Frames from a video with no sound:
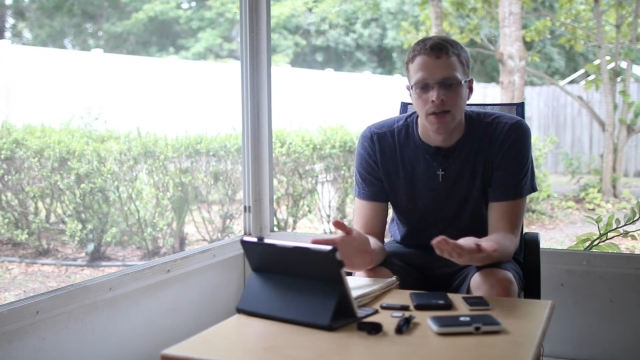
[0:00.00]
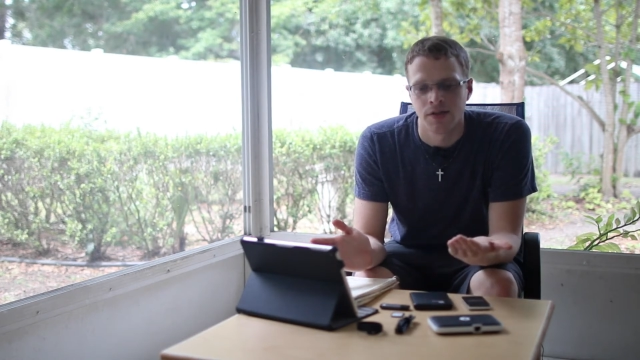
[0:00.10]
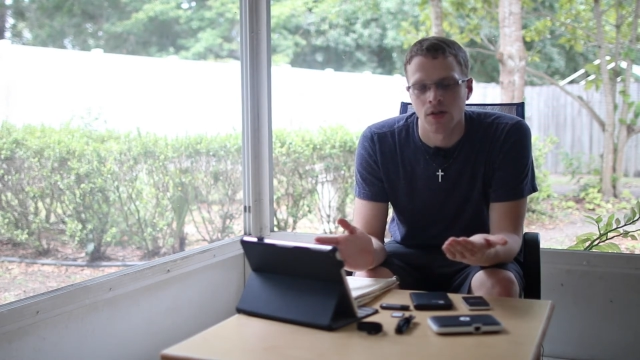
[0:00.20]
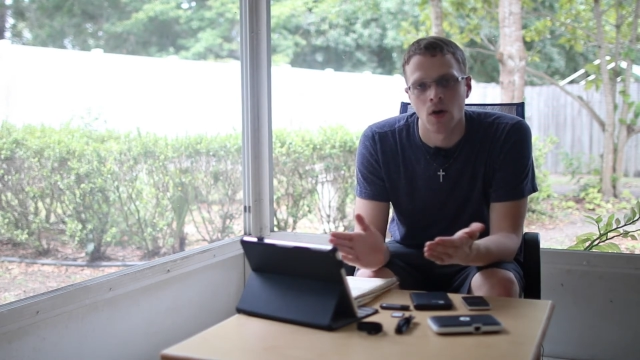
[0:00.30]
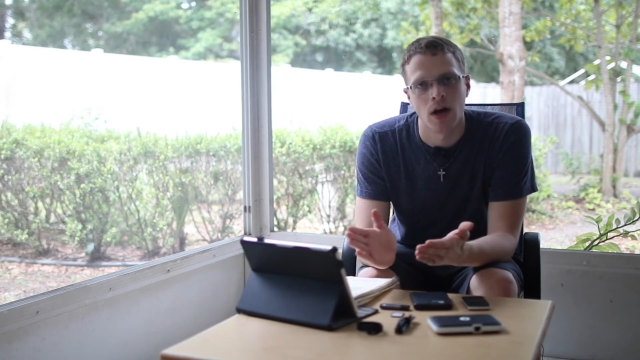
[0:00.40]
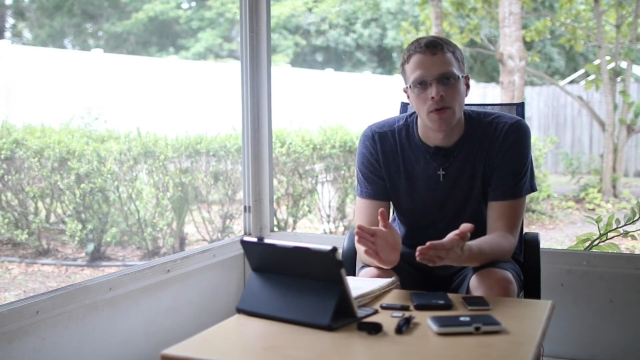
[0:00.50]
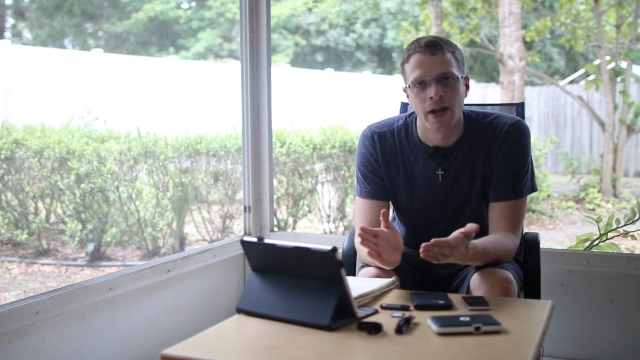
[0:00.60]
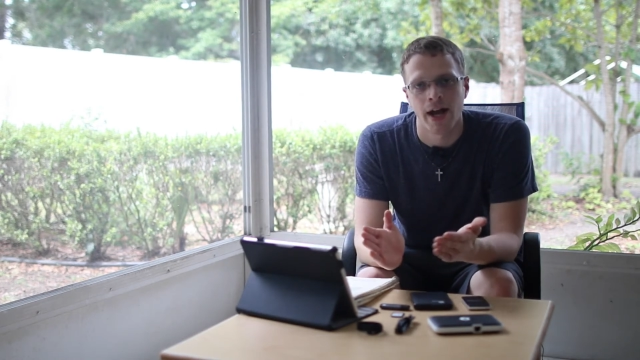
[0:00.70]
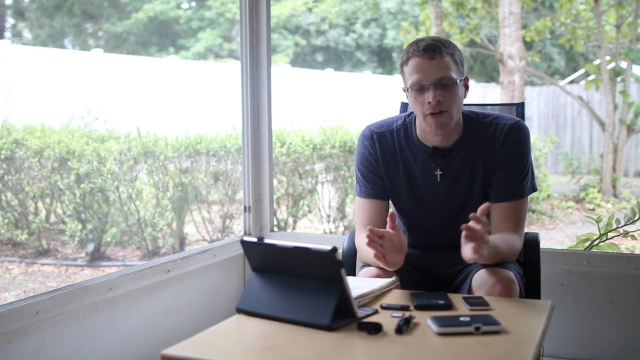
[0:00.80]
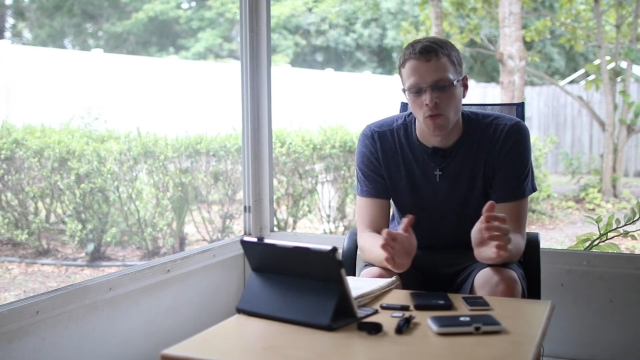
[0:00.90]
So I would
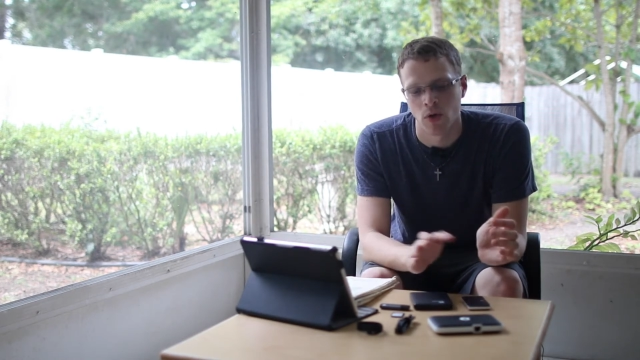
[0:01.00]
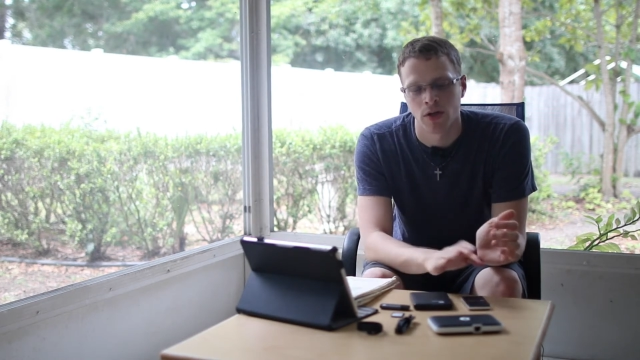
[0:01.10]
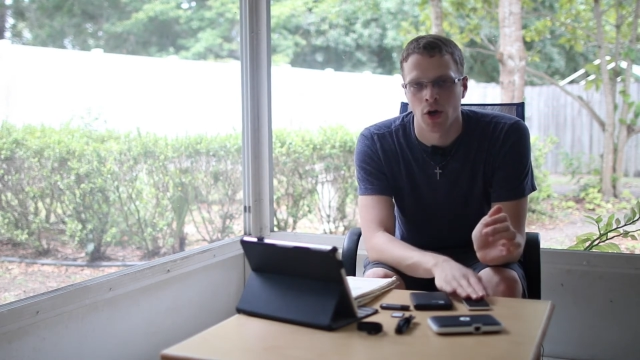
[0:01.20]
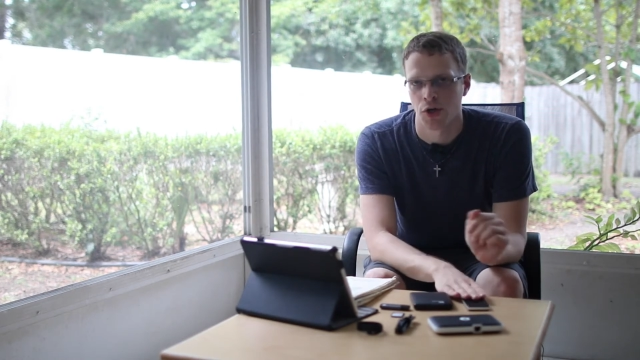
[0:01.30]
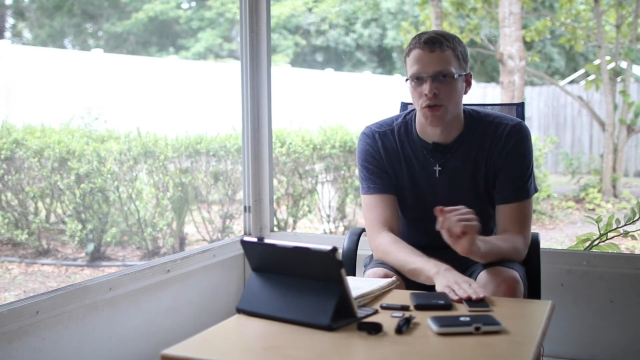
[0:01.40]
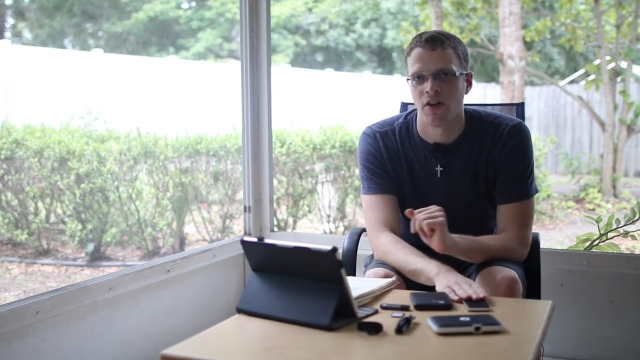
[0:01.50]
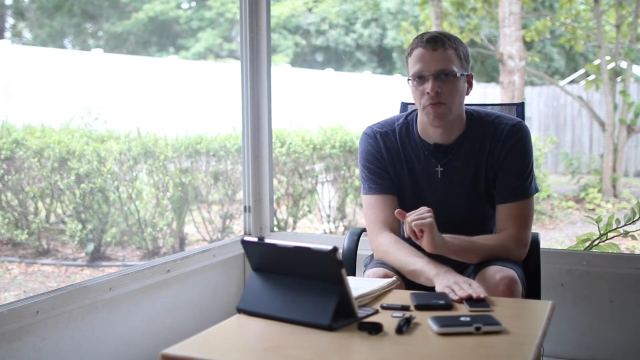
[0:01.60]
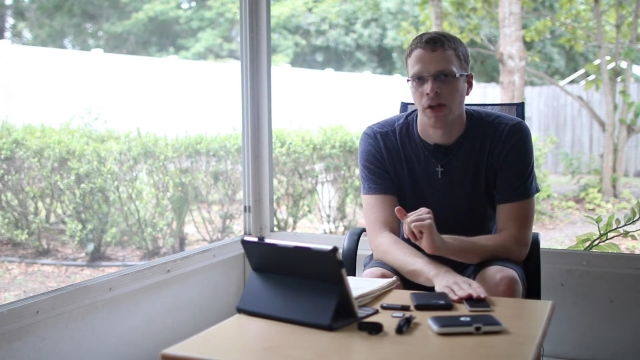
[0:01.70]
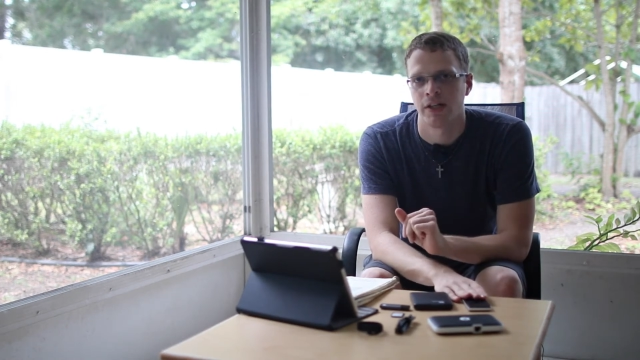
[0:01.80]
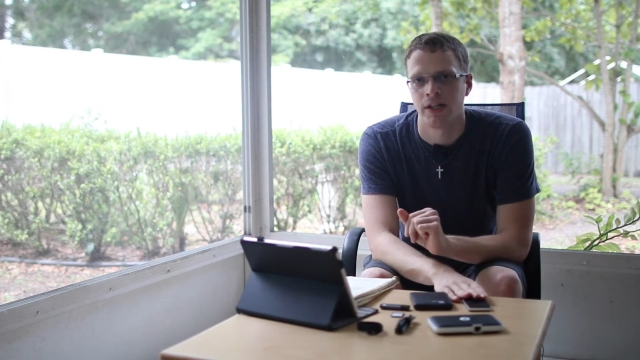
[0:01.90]
have one hard
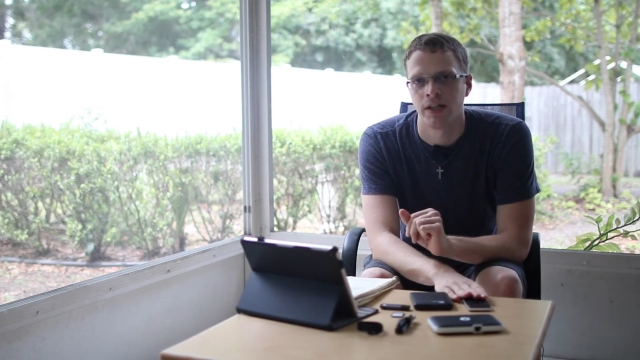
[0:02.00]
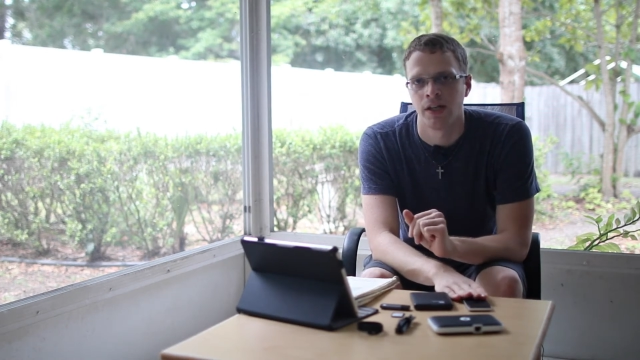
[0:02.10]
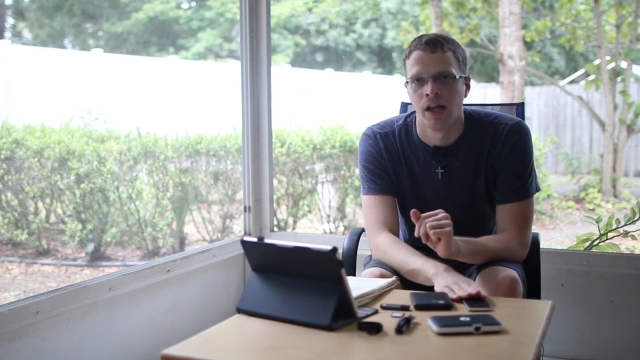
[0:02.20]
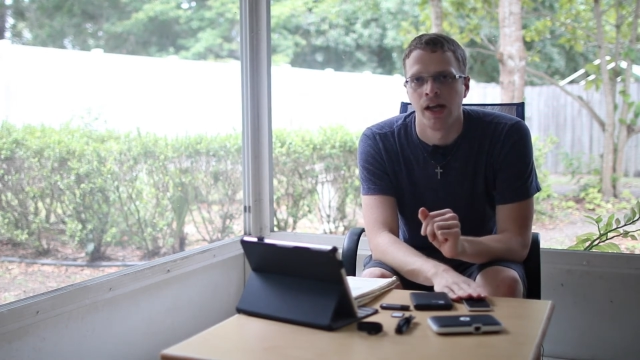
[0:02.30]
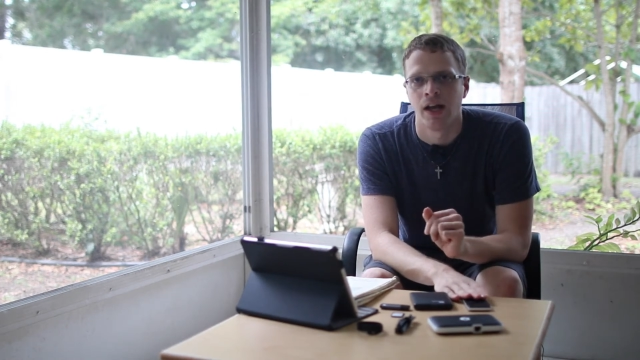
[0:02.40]
drive plugged in,